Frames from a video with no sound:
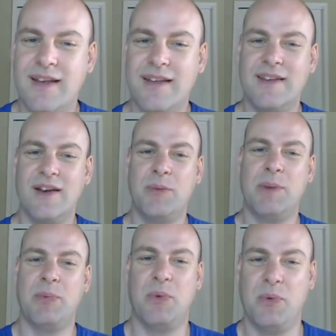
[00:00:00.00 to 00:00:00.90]
You know,
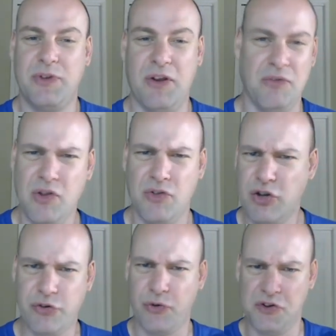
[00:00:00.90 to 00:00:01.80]
people will say,
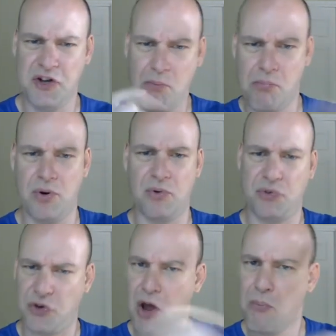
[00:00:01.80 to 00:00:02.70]
these are the
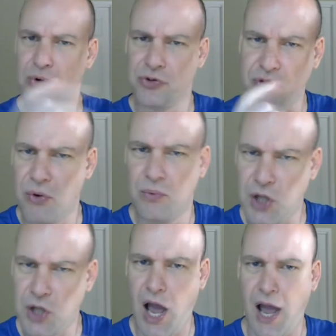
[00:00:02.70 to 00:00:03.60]
numbers don't
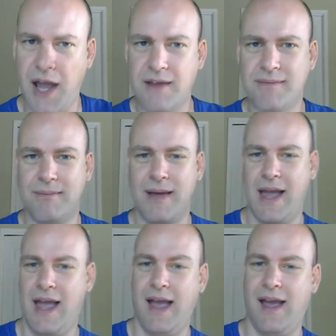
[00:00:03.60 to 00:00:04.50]
lie. My
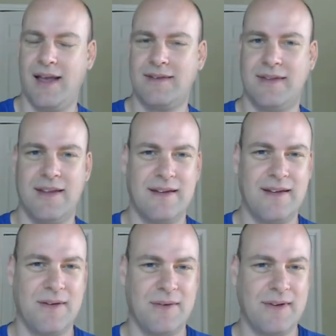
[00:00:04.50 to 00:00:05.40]
ass, they
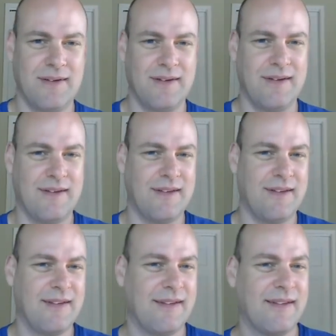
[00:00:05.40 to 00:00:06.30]

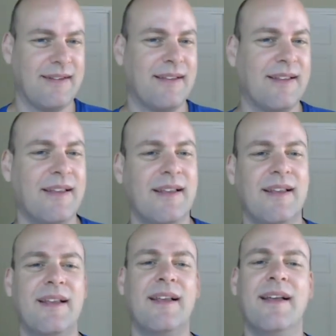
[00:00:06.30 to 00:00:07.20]
don't.
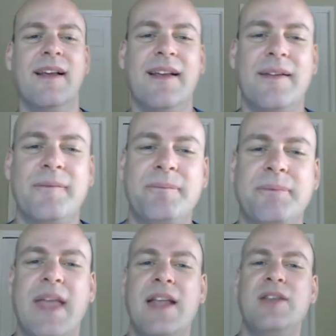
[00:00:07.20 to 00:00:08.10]

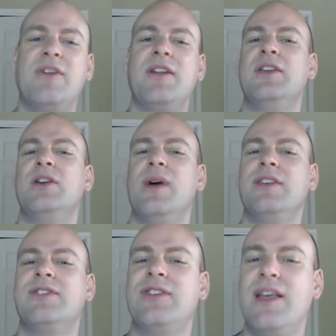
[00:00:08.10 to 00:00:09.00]
Then you've got the
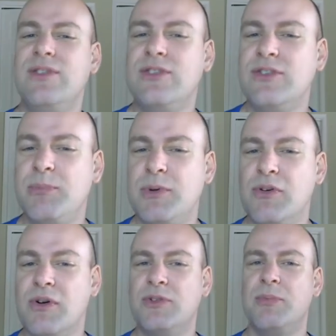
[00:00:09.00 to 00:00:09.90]
US Census
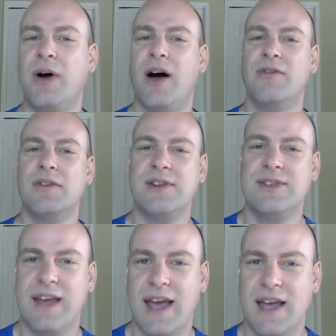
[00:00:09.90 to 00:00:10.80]
Bureau's poverty
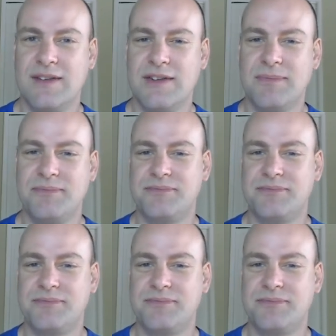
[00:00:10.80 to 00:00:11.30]
stats.